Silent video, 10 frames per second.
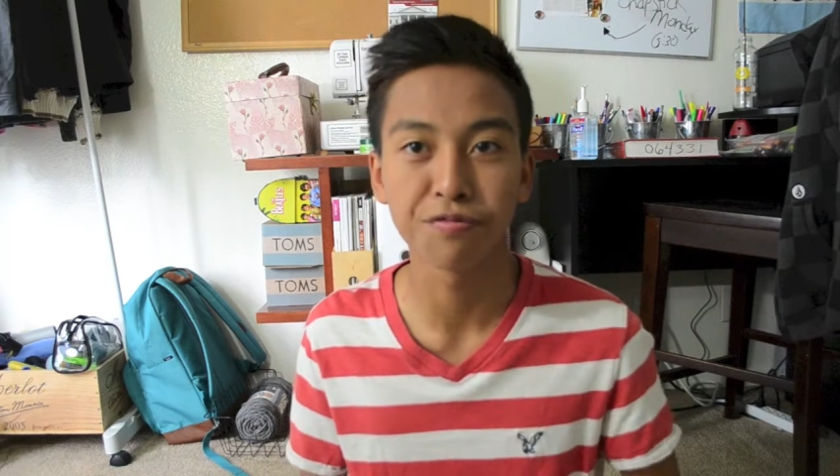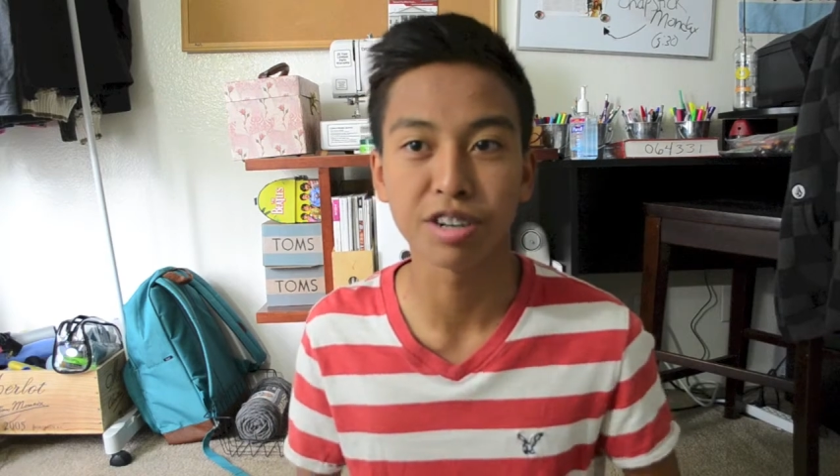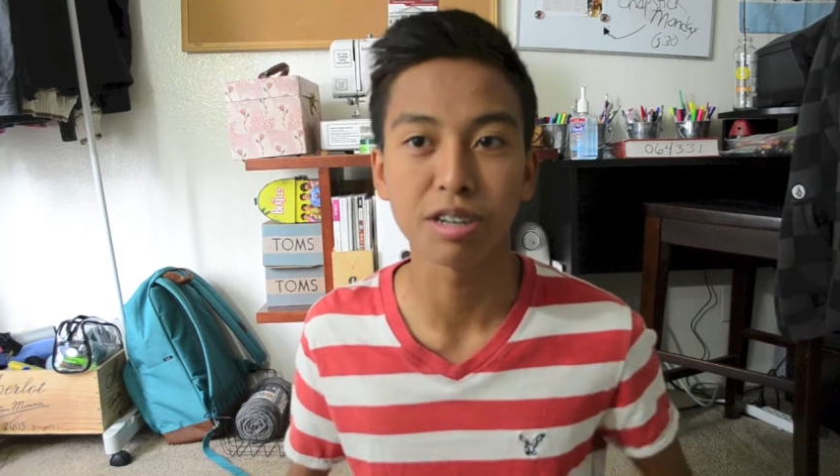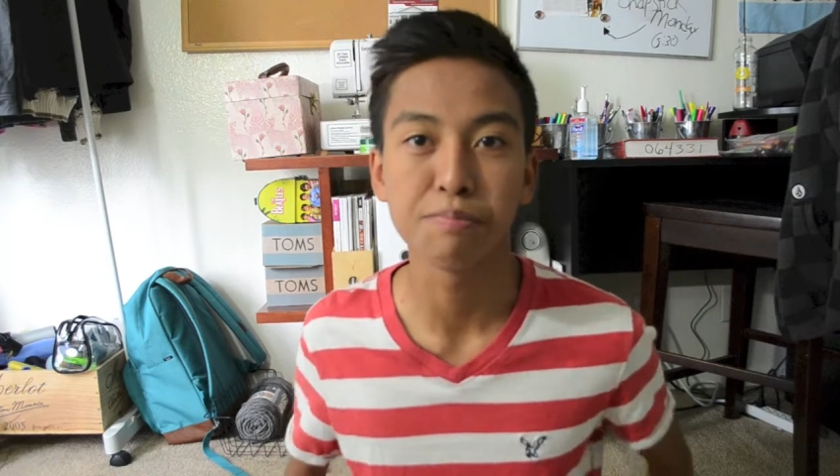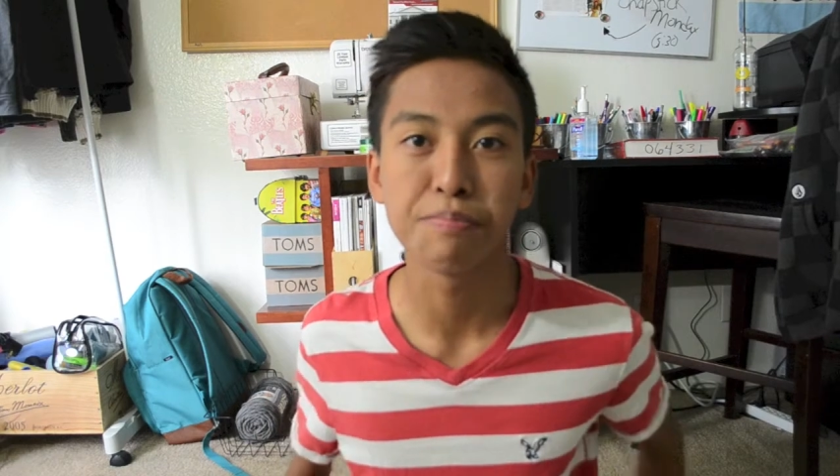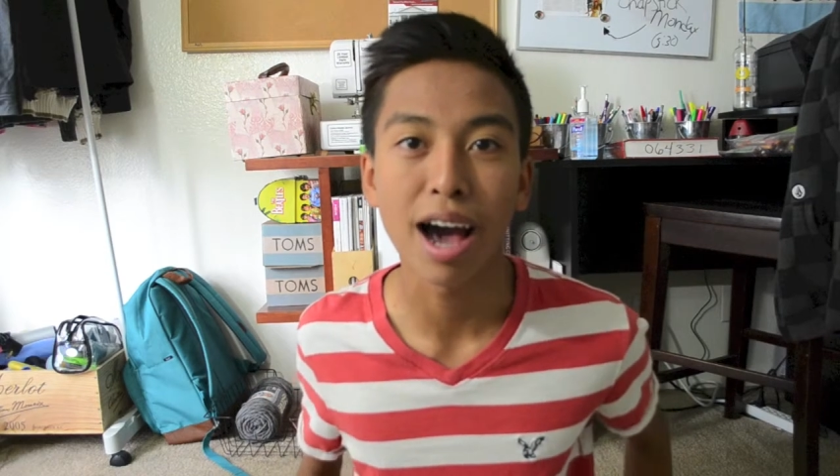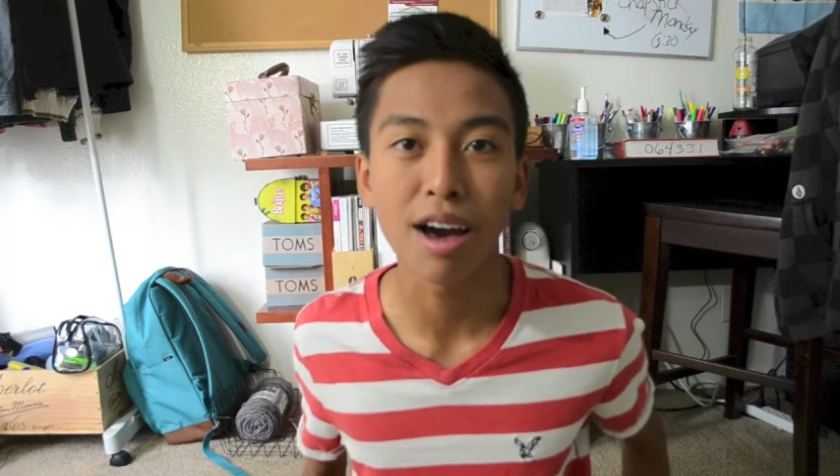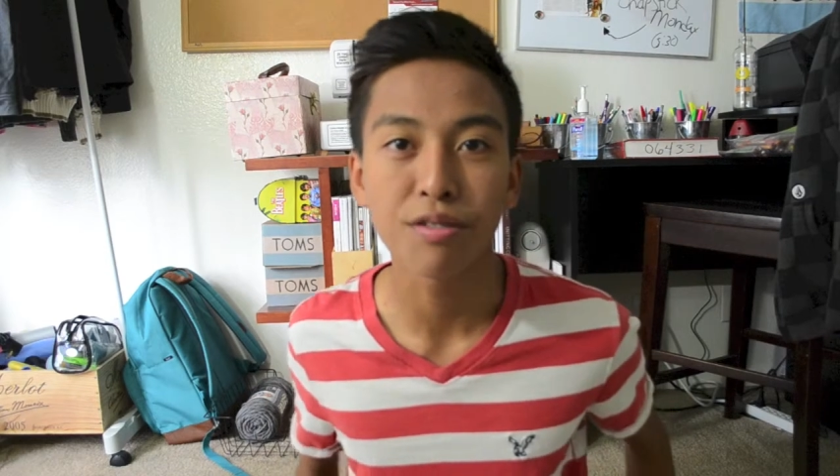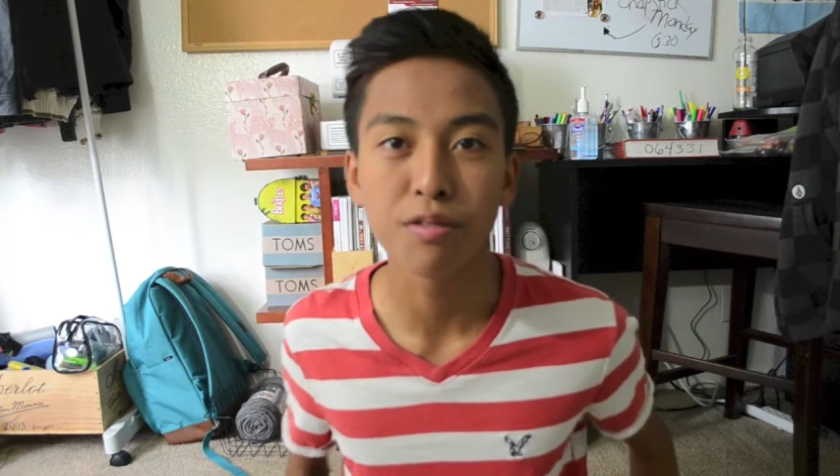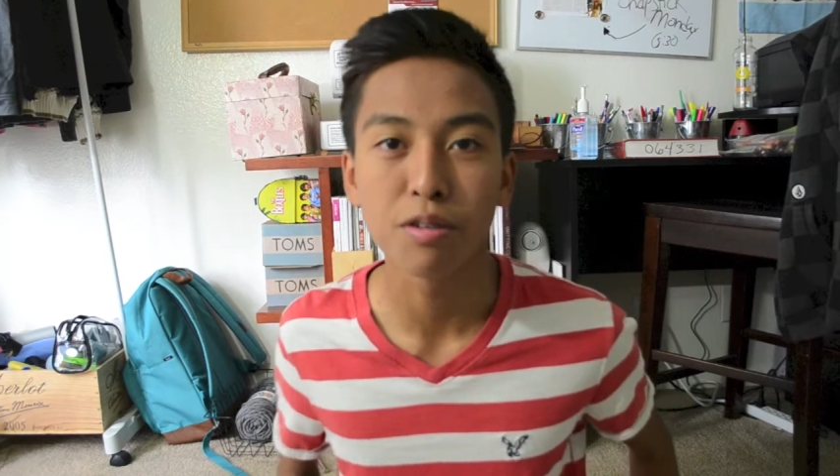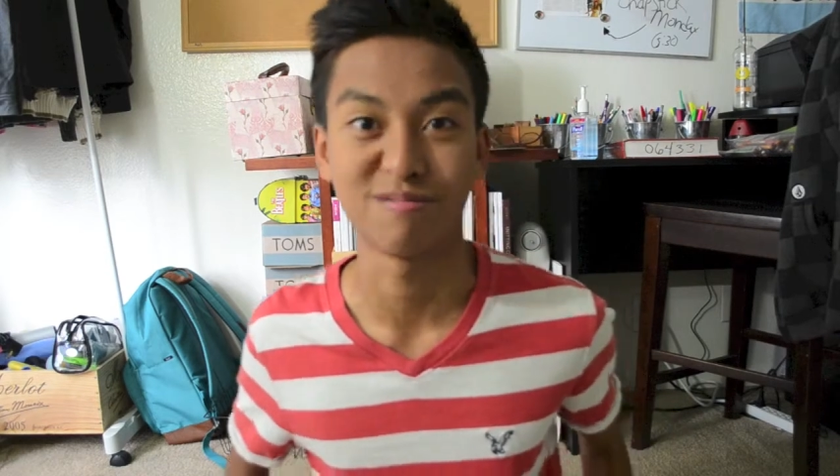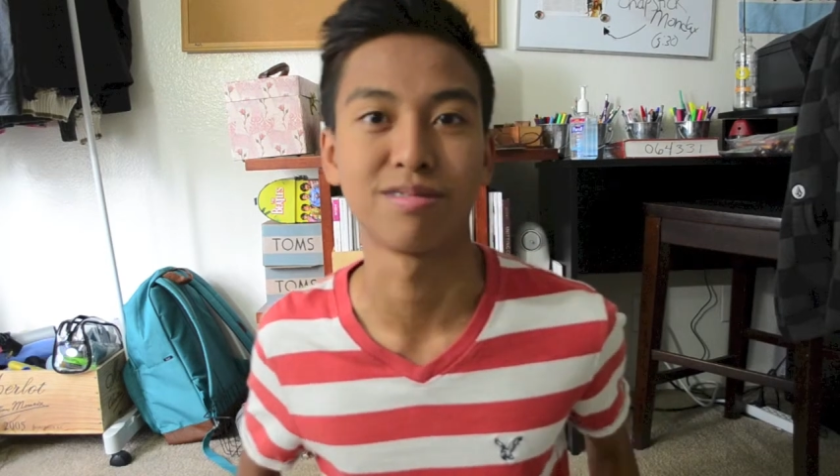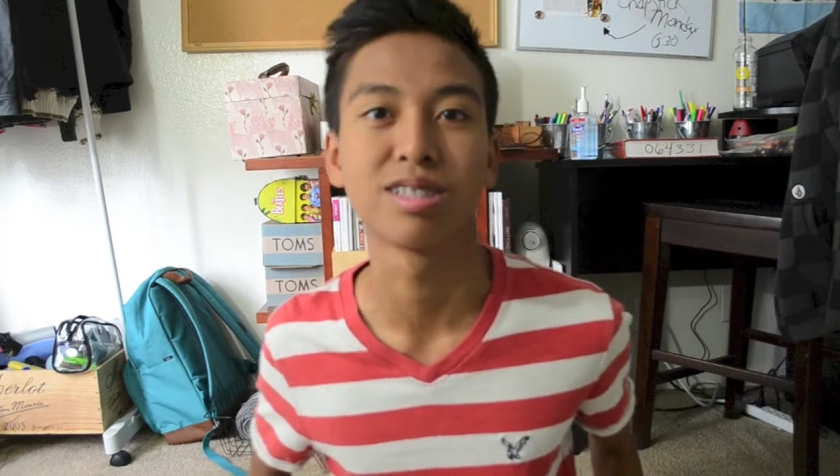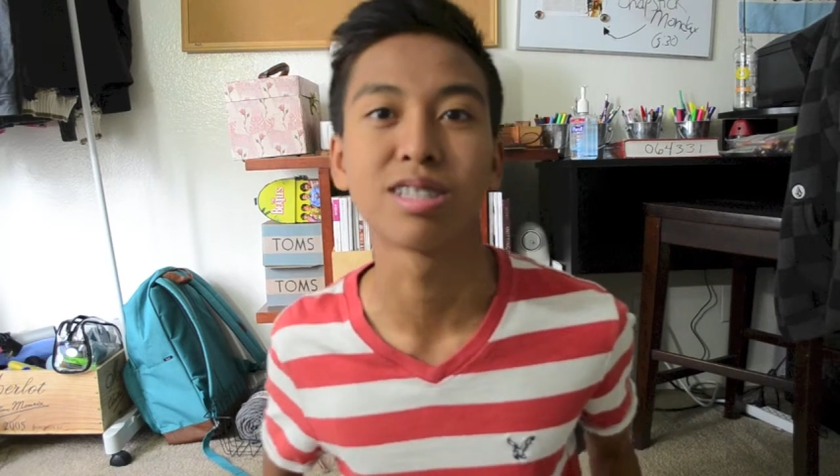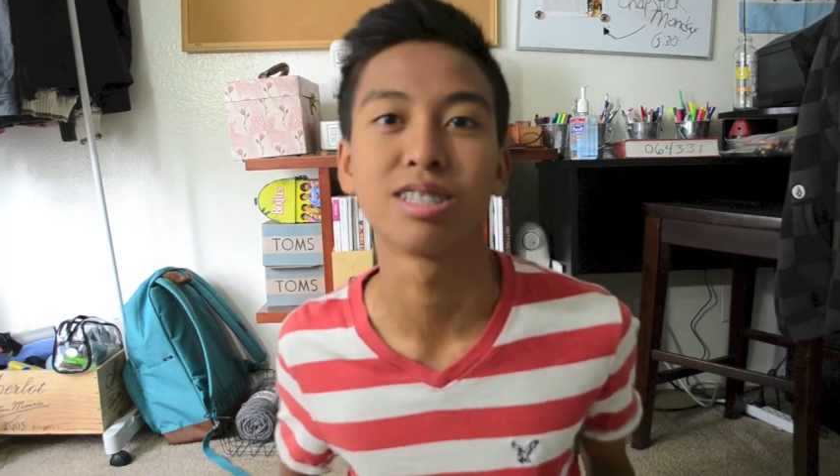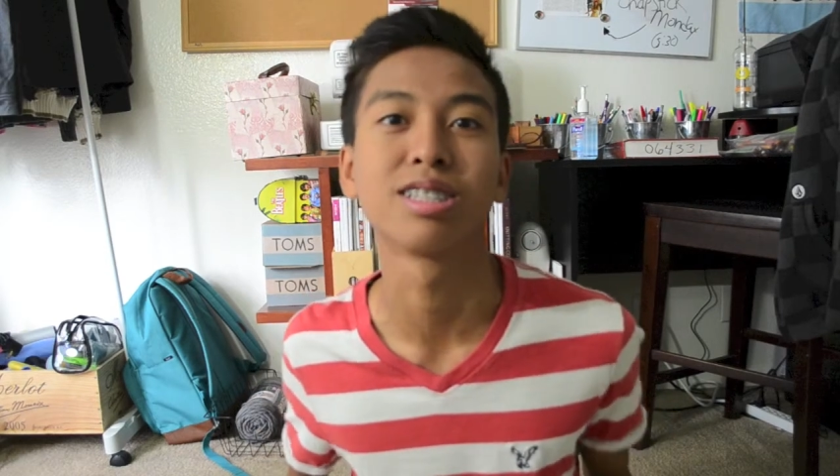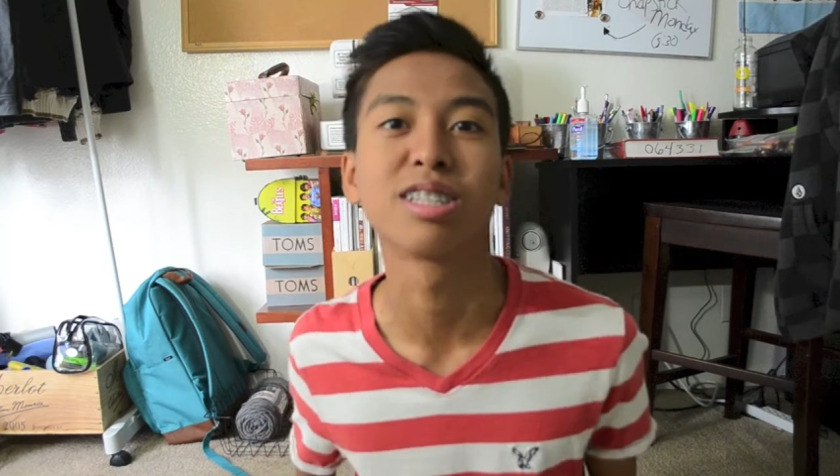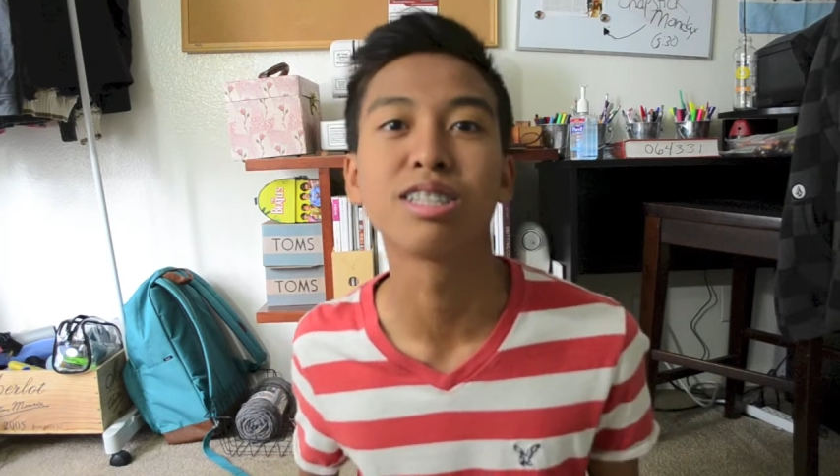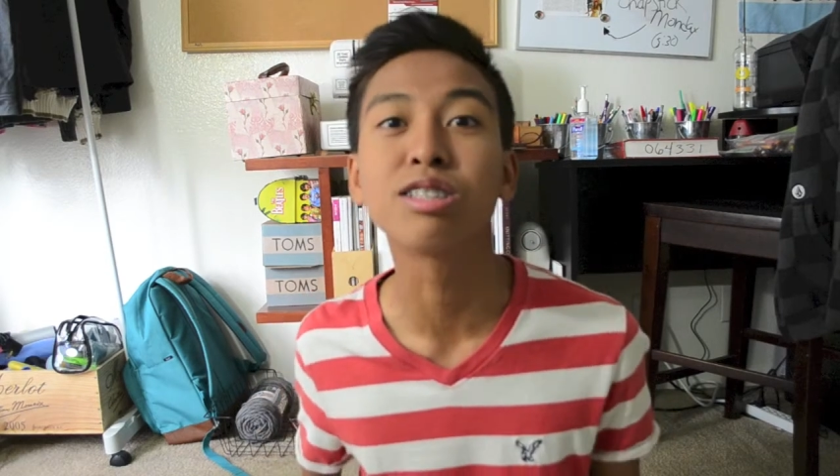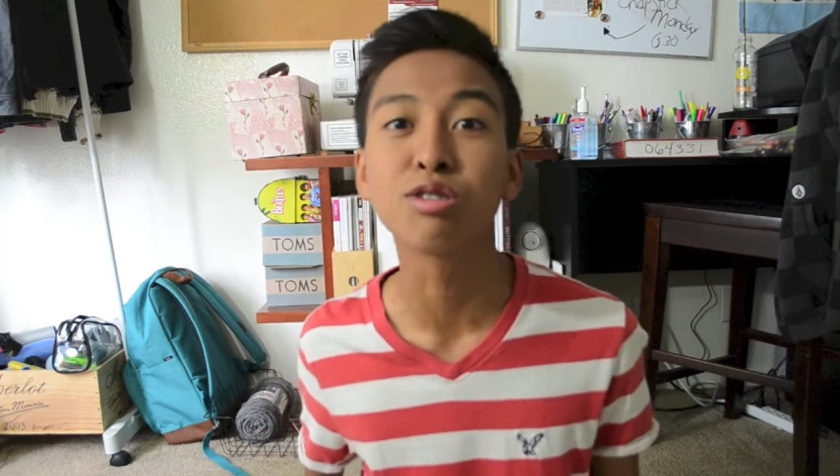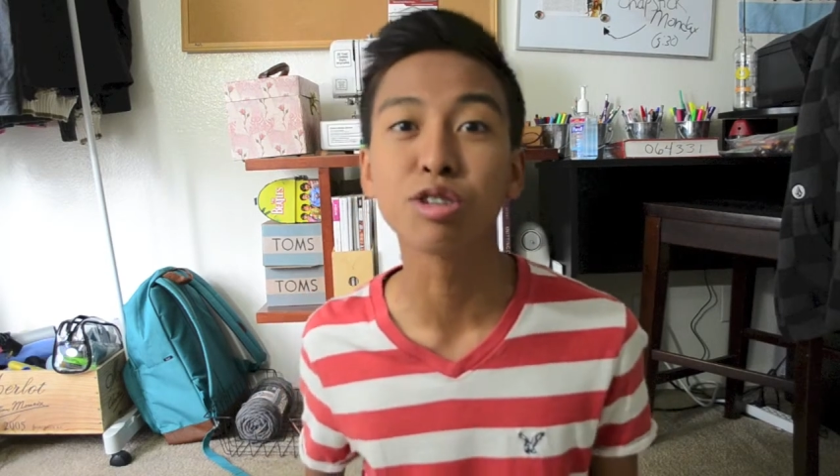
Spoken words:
freaking bathroom, do